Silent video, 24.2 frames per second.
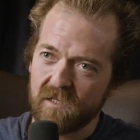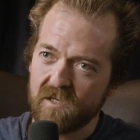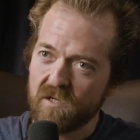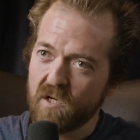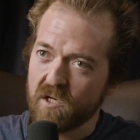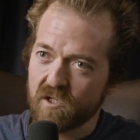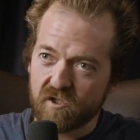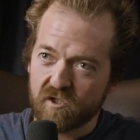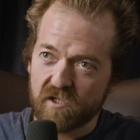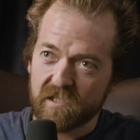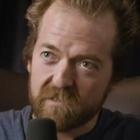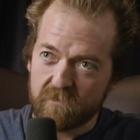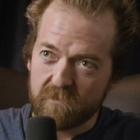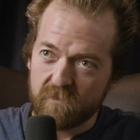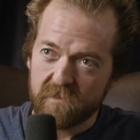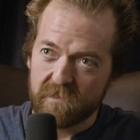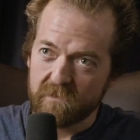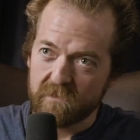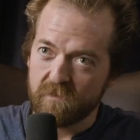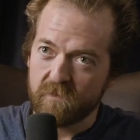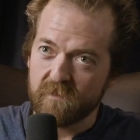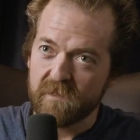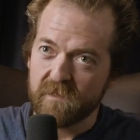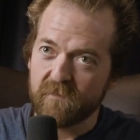not just
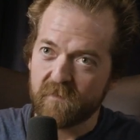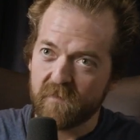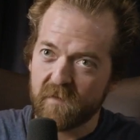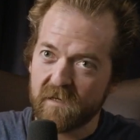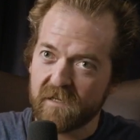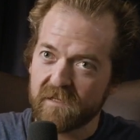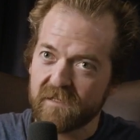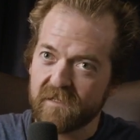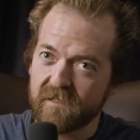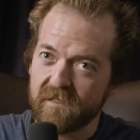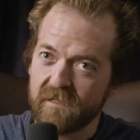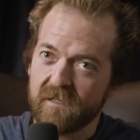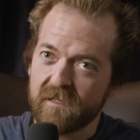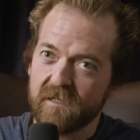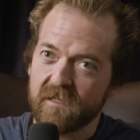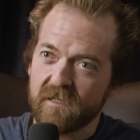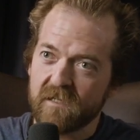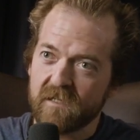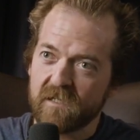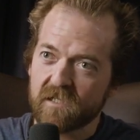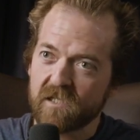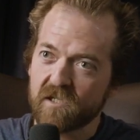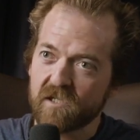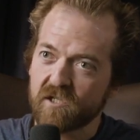whispering, but
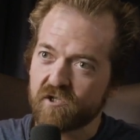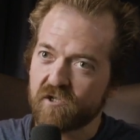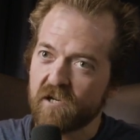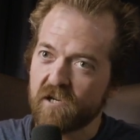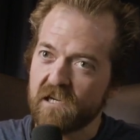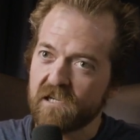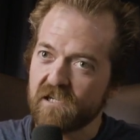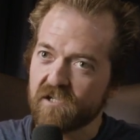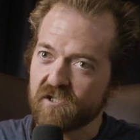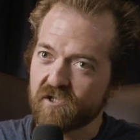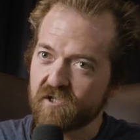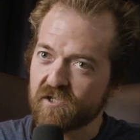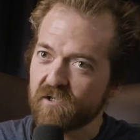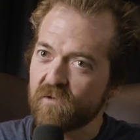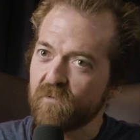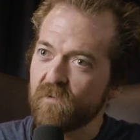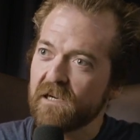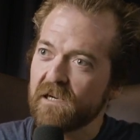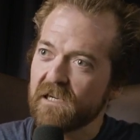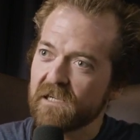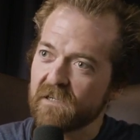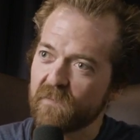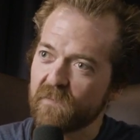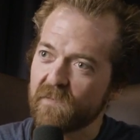to change the
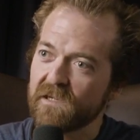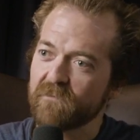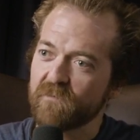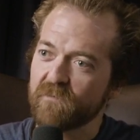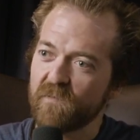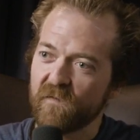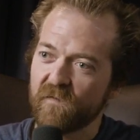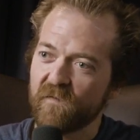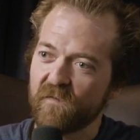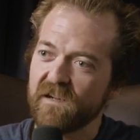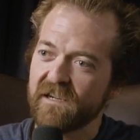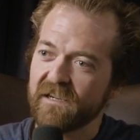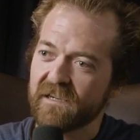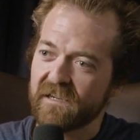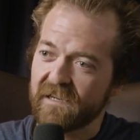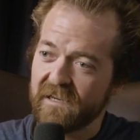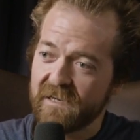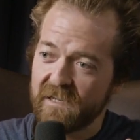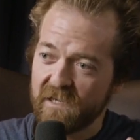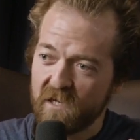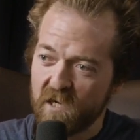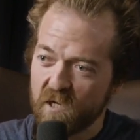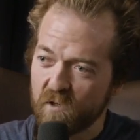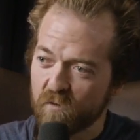way people think.
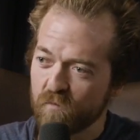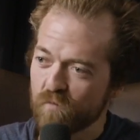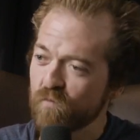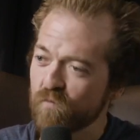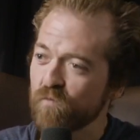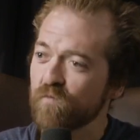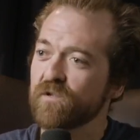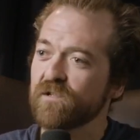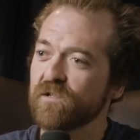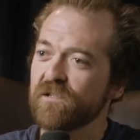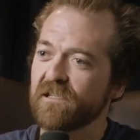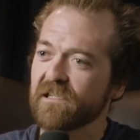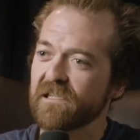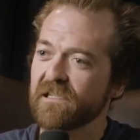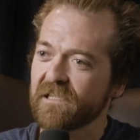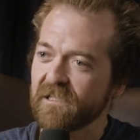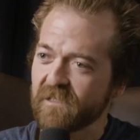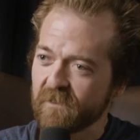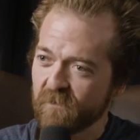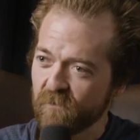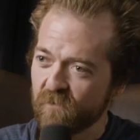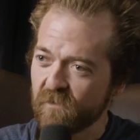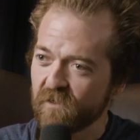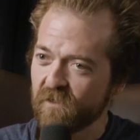And I
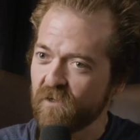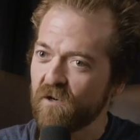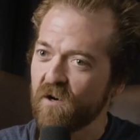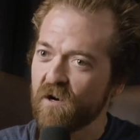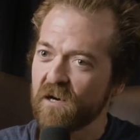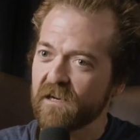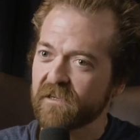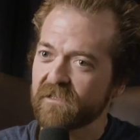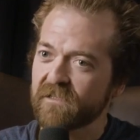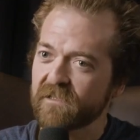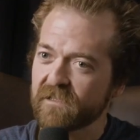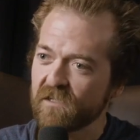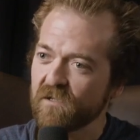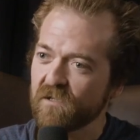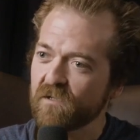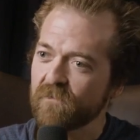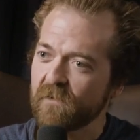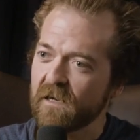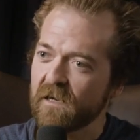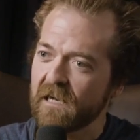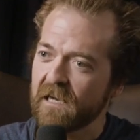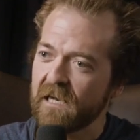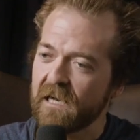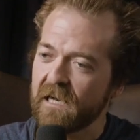really would like to do
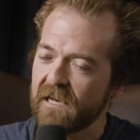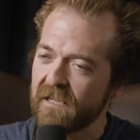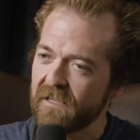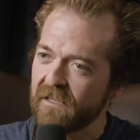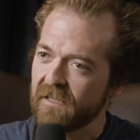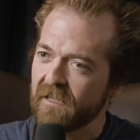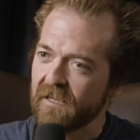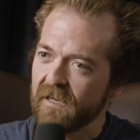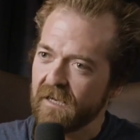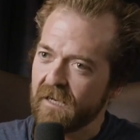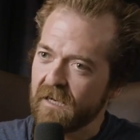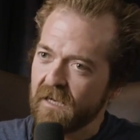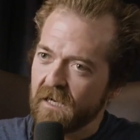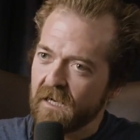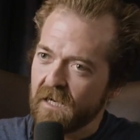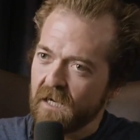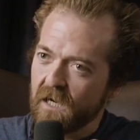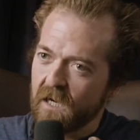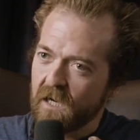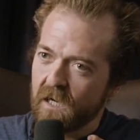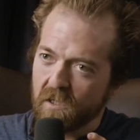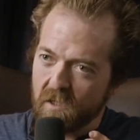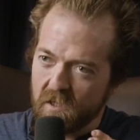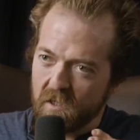that. And
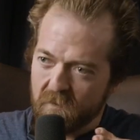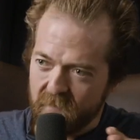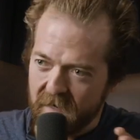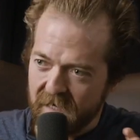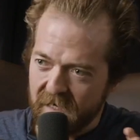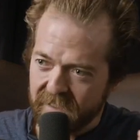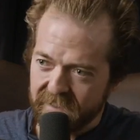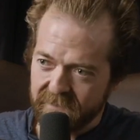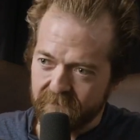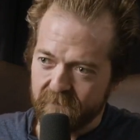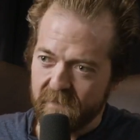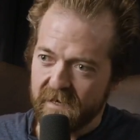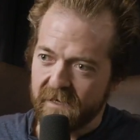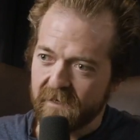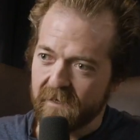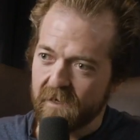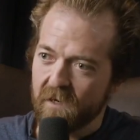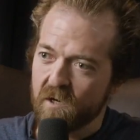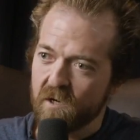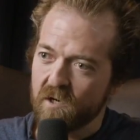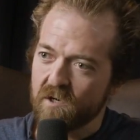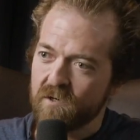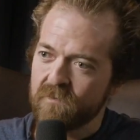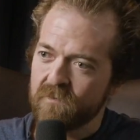I got mates back at
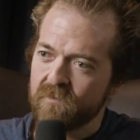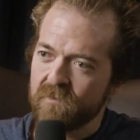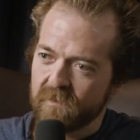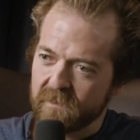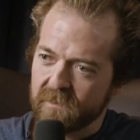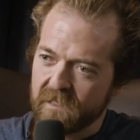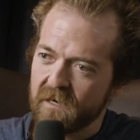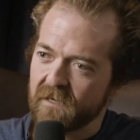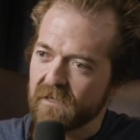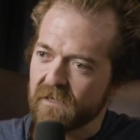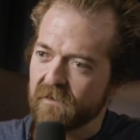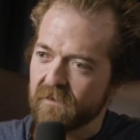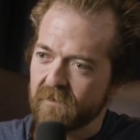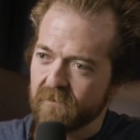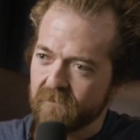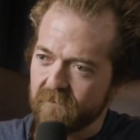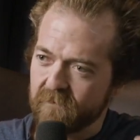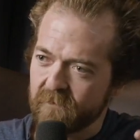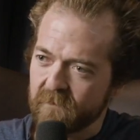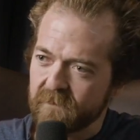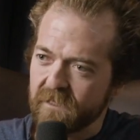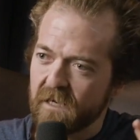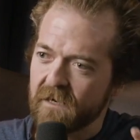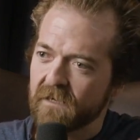home, younger
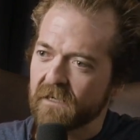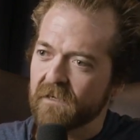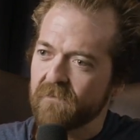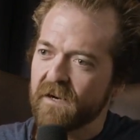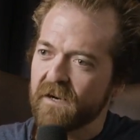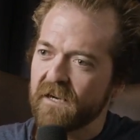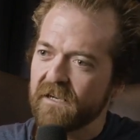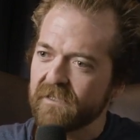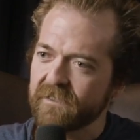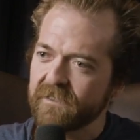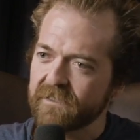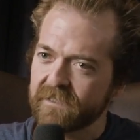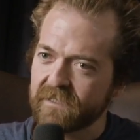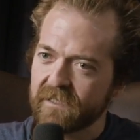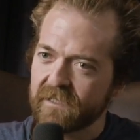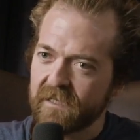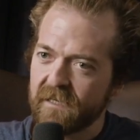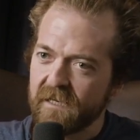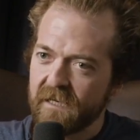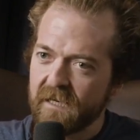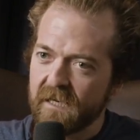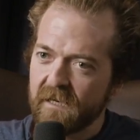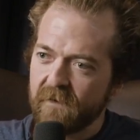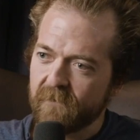younger mates
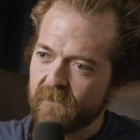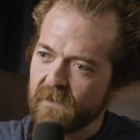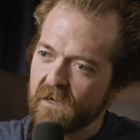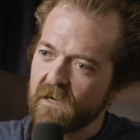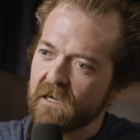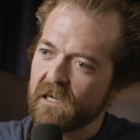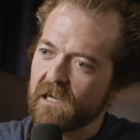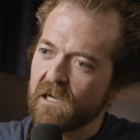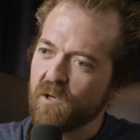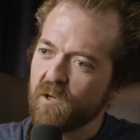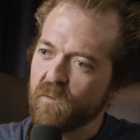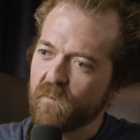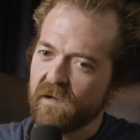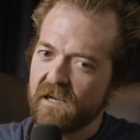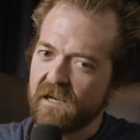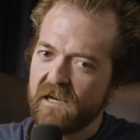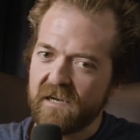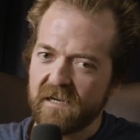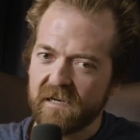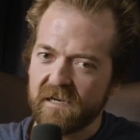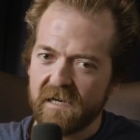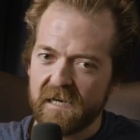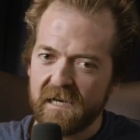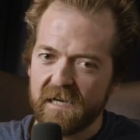that I help
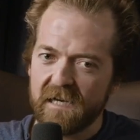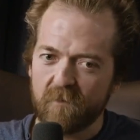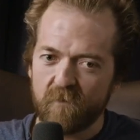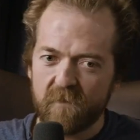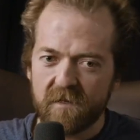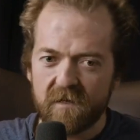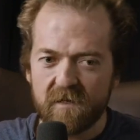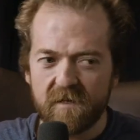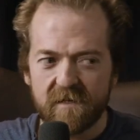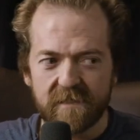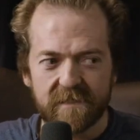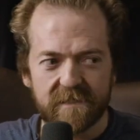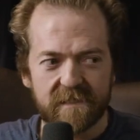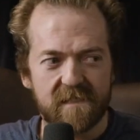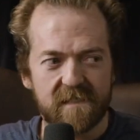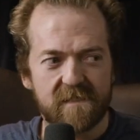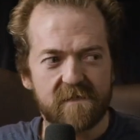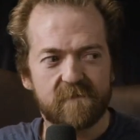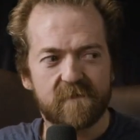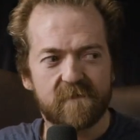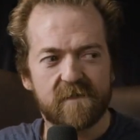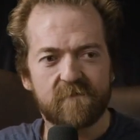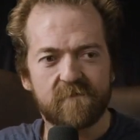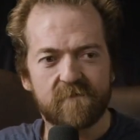out. And when I
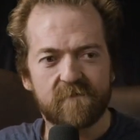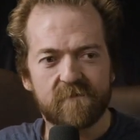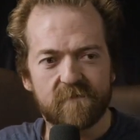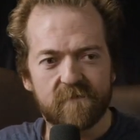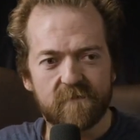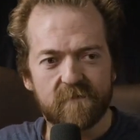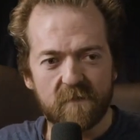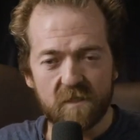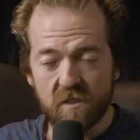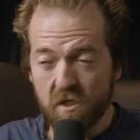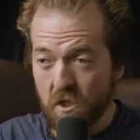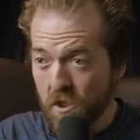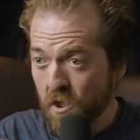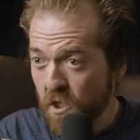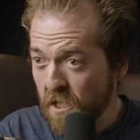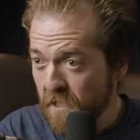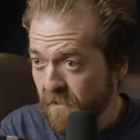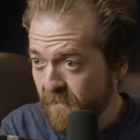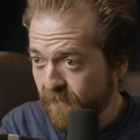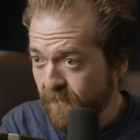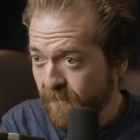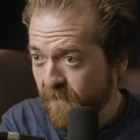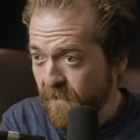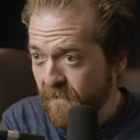see them,
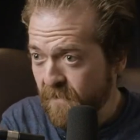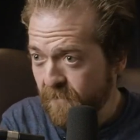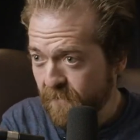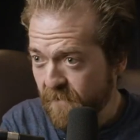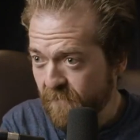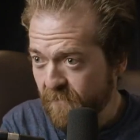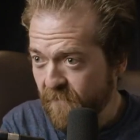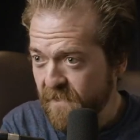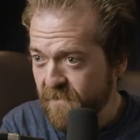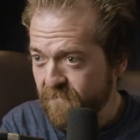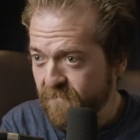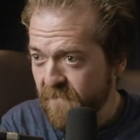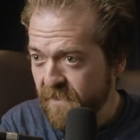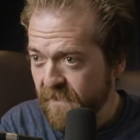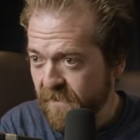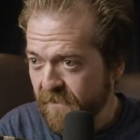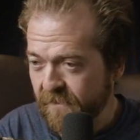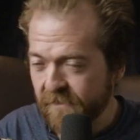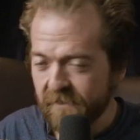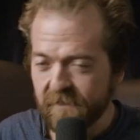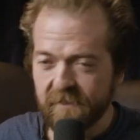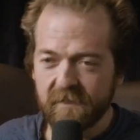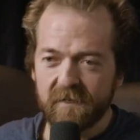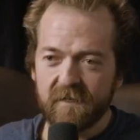like the fellow that beat me,
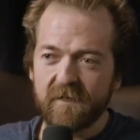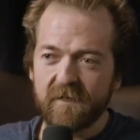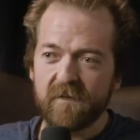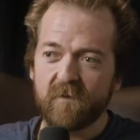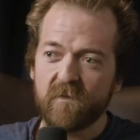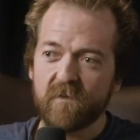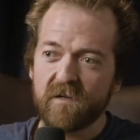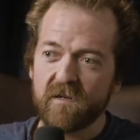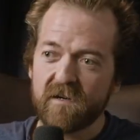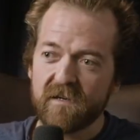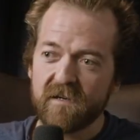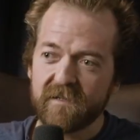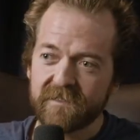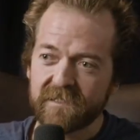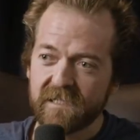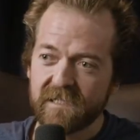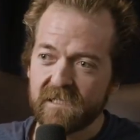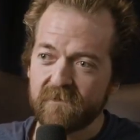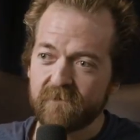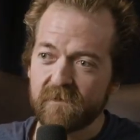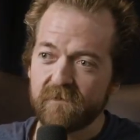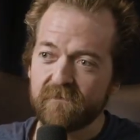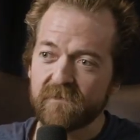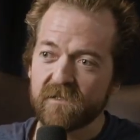when I
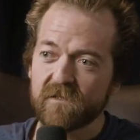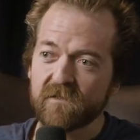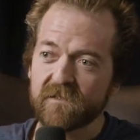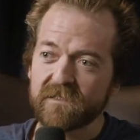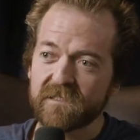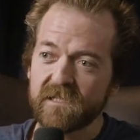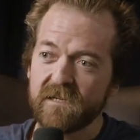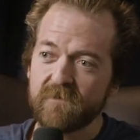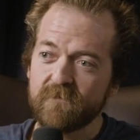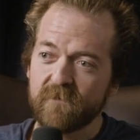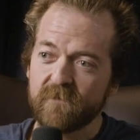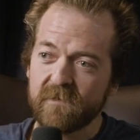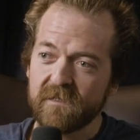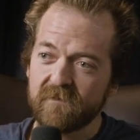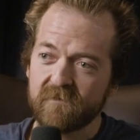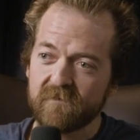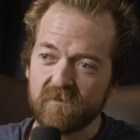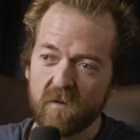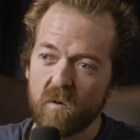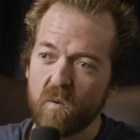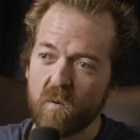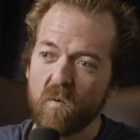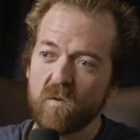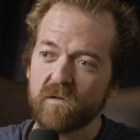see them do
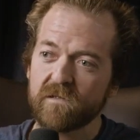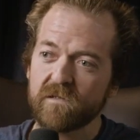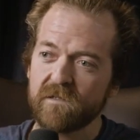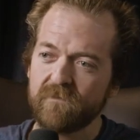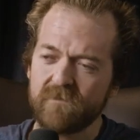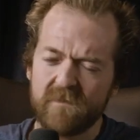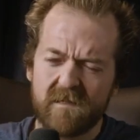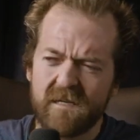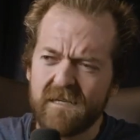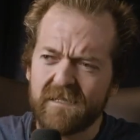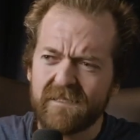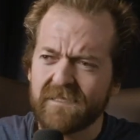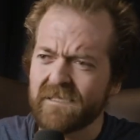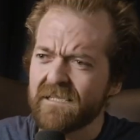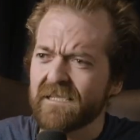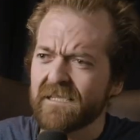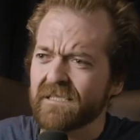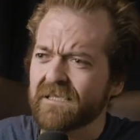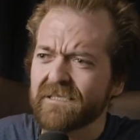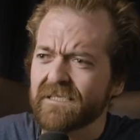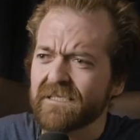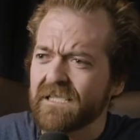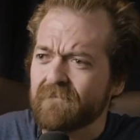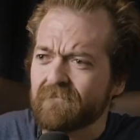something awesome, it doesn't,
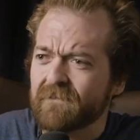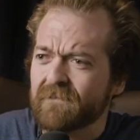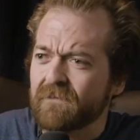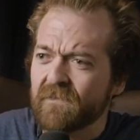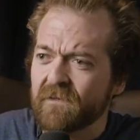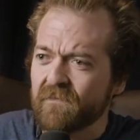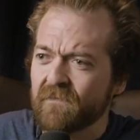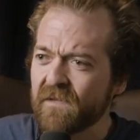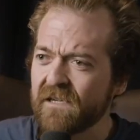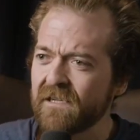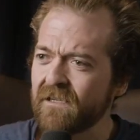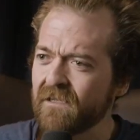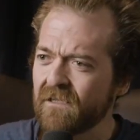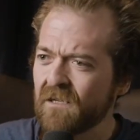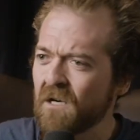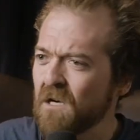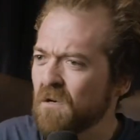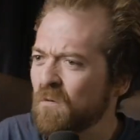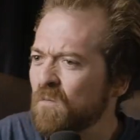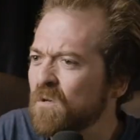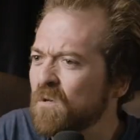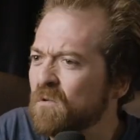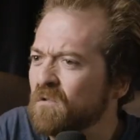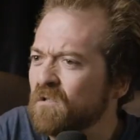it doesn't have to be big.
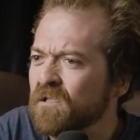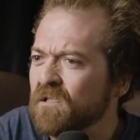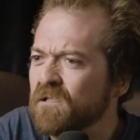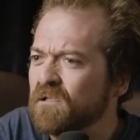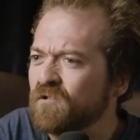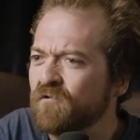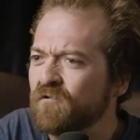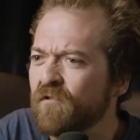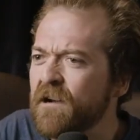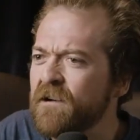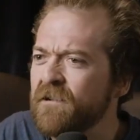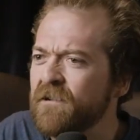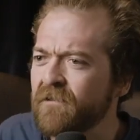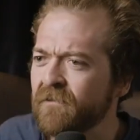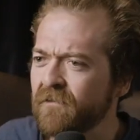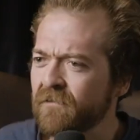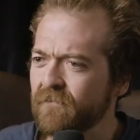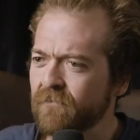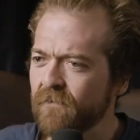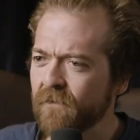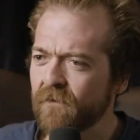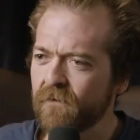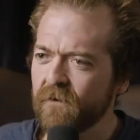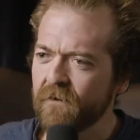Like we were just training,
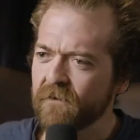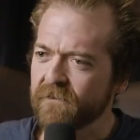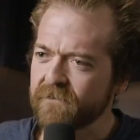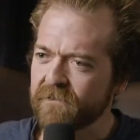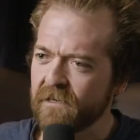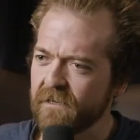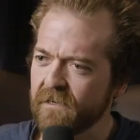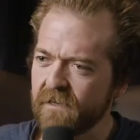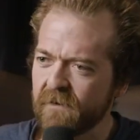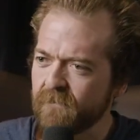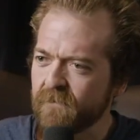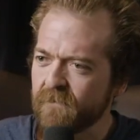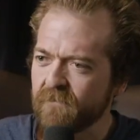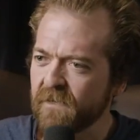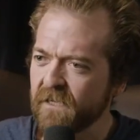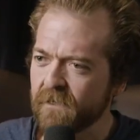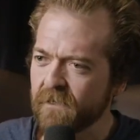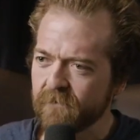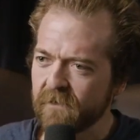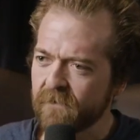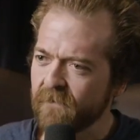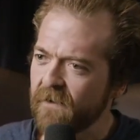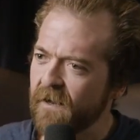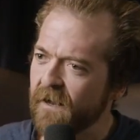so I say nothing big
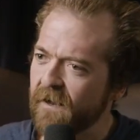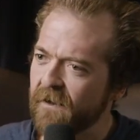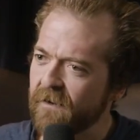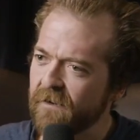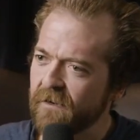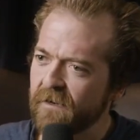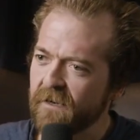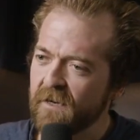about that.